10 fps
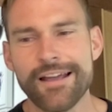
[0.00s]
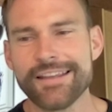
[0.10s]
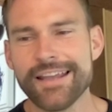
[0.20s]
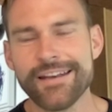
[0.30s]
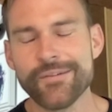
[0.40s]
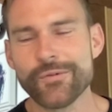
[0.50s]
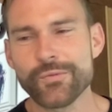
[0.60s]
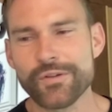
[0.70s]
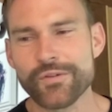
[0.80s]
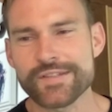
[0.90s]
again, it was
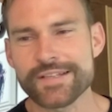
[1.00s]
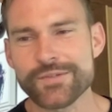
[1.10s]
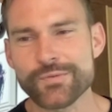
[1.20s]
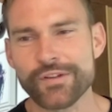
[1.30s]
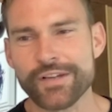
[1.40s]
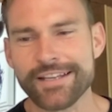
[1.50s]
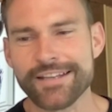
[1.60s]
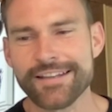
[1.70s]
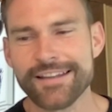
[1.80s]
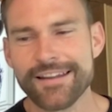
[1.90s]
one of those things where like,
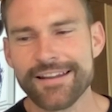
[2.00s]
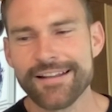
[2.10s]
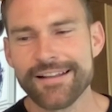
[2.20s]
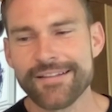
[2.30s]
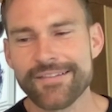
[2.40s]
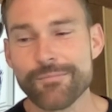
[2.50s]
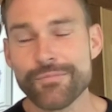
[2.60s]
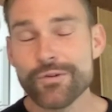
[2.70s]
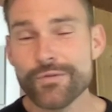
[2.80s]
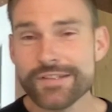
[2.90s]
the
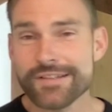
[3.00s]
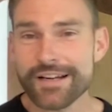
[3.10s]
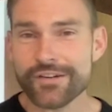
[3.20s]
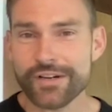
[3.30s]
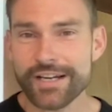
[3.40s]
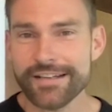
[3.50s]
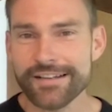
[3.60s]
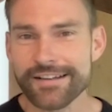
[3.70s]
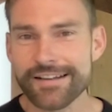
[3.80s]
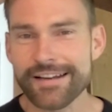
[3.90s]
movie's not great
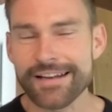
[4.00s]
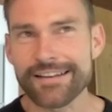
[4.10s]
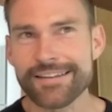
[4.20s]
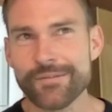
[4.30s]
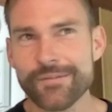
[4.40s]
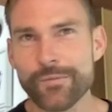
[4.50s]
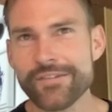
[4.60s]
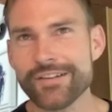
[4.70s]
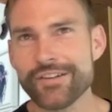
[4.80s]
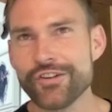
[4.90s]
and it
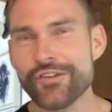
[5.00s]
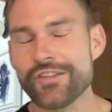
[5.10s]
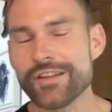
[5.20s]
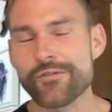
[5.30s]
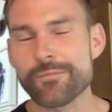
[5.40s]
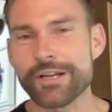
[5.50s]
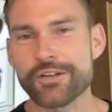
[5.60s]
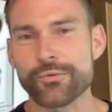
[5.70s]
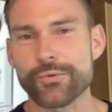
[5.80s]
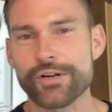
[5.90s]
wasn't a good thing for my
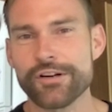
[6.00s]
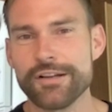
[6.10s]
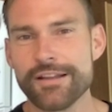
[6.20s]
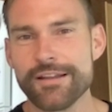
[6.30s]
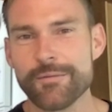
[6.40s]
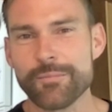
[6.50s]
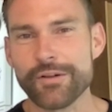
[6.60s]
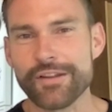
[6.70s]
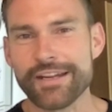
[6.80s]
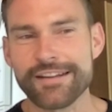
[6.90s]
career, but
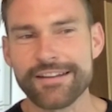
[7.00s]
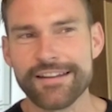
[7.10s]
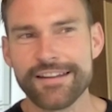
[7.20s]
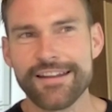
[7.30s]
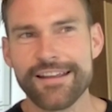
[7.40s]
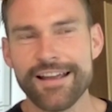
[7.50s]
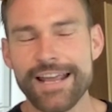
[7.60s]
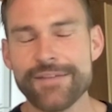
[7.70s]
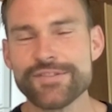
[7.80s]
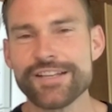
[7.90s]
like
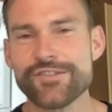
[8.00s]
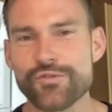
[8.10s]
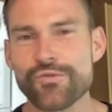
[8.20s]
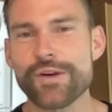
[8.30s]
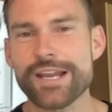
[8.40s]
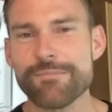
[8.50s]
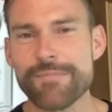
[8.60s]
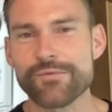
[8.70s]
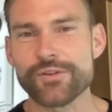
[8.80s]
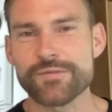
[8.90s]
I have such great
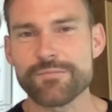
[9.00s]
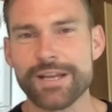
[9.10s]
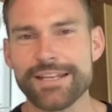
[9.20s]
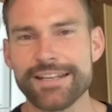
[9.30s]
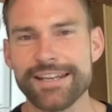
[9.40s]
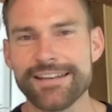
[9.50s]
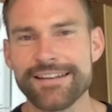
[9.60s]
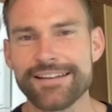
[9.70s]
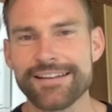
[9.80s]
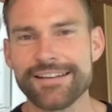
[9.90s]
memories making
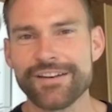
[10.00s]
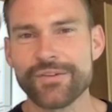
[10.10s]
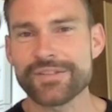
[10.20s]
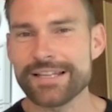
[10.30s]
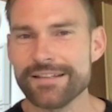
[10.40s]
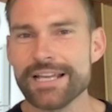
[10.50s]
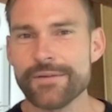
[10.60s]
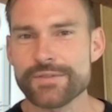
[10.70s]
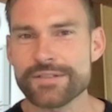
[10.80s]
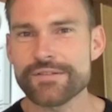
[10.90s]
it, you know, because I think that
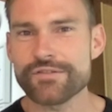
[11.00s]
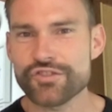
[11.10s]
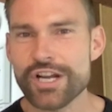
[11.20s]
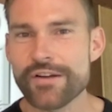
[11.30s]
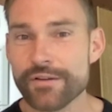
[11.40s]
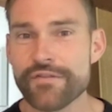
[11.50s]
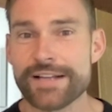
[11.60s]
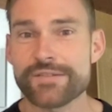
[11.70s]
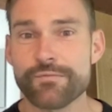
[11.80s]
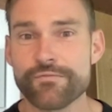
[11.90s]
was Chow
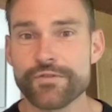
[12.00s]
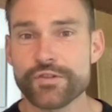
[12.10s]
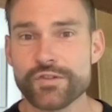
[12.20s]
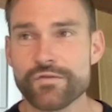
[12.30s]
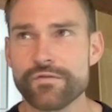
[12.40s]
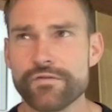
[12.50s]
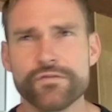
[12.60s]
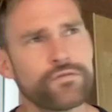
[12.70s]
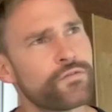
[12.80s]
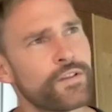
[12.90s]
Yun-fat's first
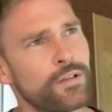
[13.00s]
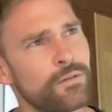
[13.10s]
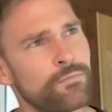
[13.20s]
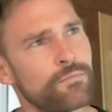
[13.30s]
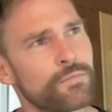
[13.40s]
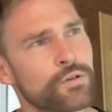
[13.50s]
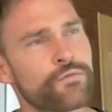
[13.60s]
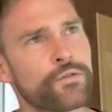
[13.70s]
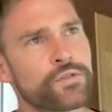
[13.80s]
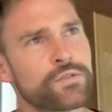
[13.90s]
film
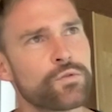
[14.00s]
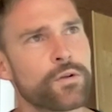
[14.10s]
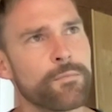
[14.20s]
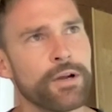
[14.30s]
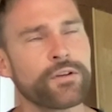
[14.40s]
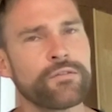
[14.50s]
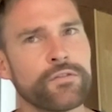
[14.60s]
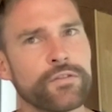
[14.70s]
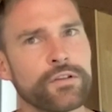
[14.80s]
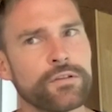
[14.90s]
or first North American
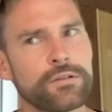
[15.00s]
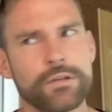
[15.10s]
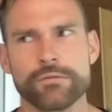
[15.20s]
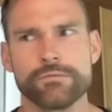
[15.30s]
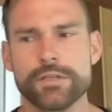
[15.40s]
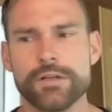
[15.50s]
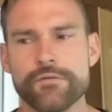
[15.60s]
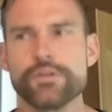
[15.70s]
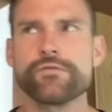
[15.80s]
film. No, first